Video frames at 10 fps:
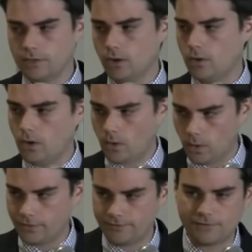
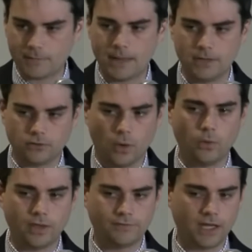The Fifth Amendment is
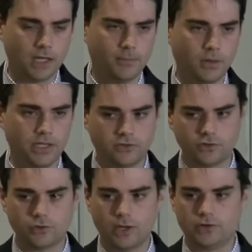only available in
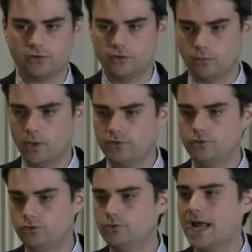situations in
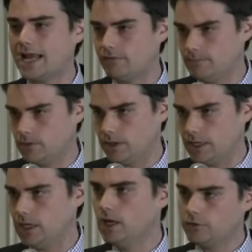which you do not have
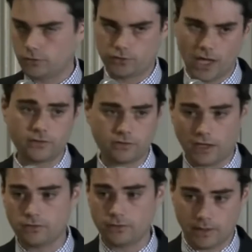immunity. So John
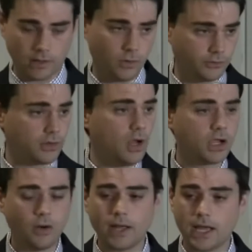said to Eric Holder,
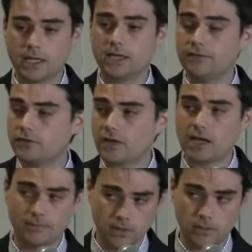go ahead, give this
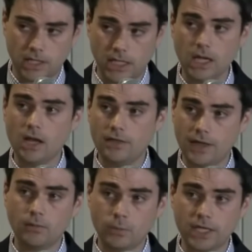guy immunity,
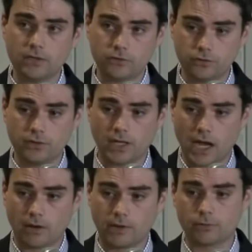then we can sue the
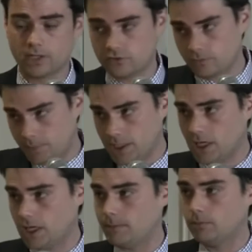IRS, we can
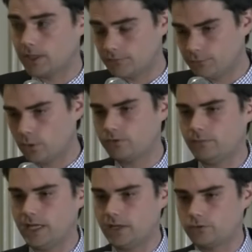subpoena him, and we can force
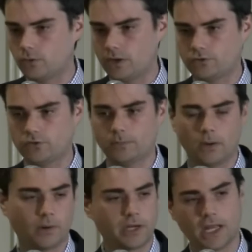him to answer questions
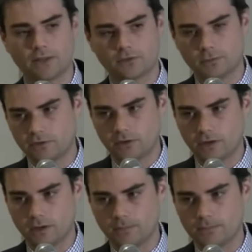about where he got this
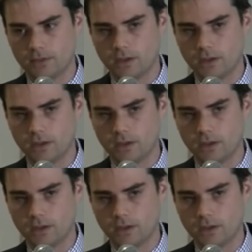material.